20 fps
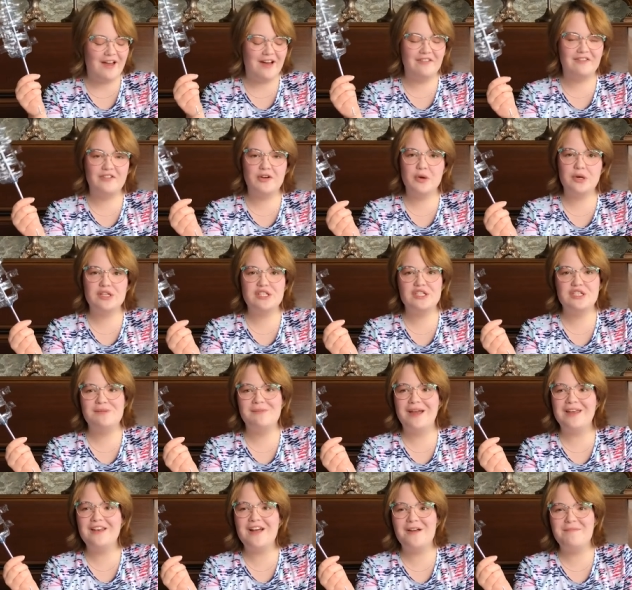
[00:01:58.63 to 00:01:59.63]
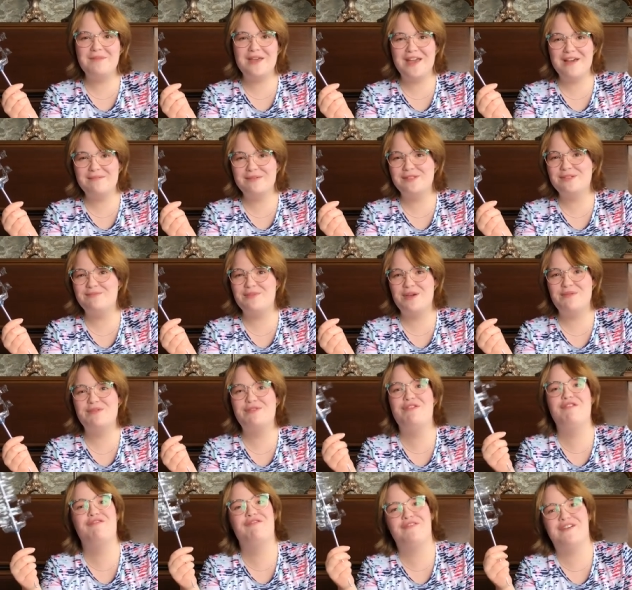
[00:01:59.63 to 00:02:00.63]
Of course, you might not be able to be
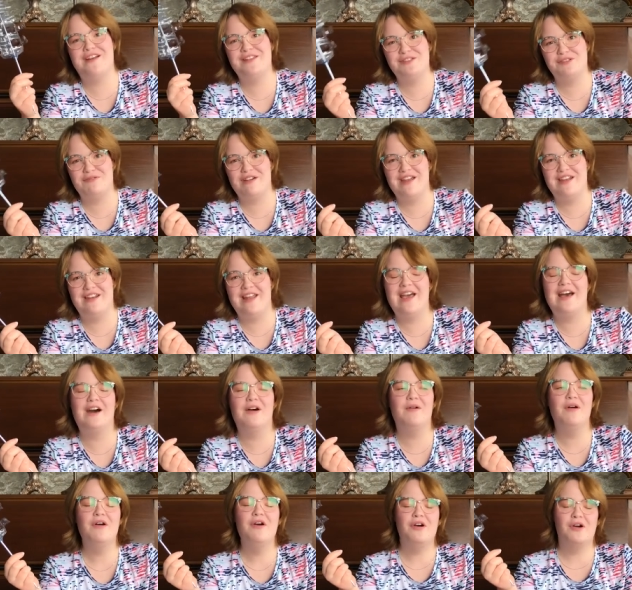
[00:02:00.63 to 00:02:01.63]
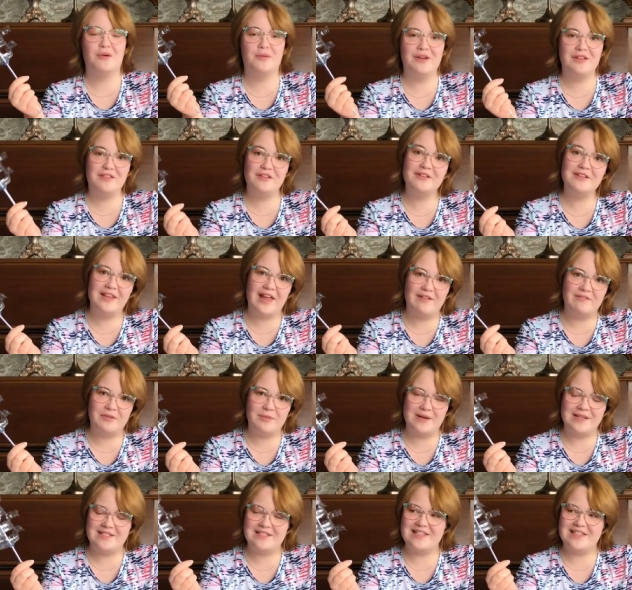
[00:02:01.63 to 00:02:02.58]
with your friends right now or with your loved